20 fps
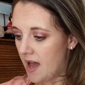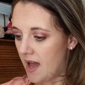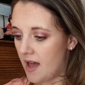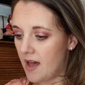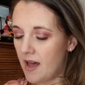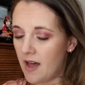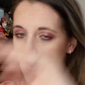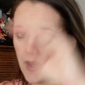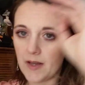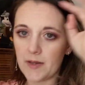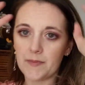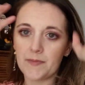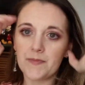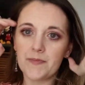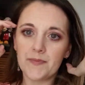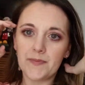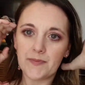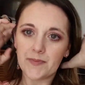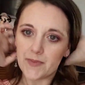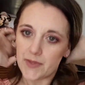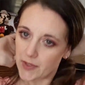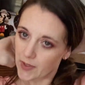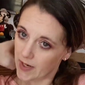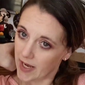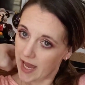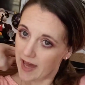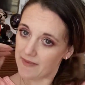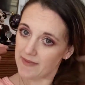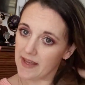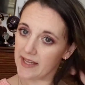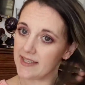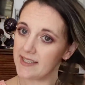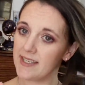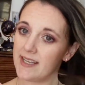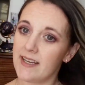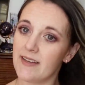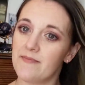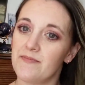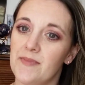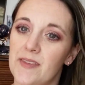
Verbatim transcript: So yeah, that's it.